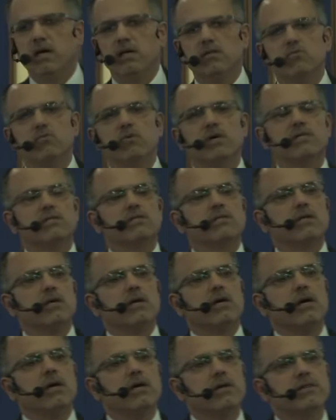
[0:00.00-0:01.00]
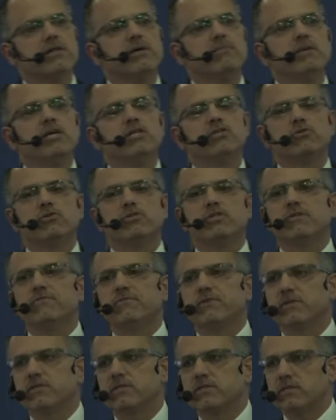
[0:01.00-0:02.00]
and what are the major
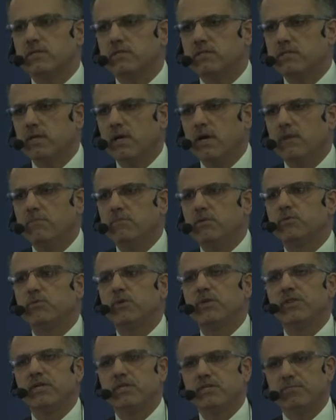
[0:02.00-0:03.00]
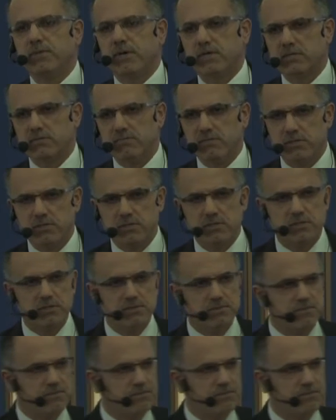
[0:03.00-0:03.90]
differences between the departments?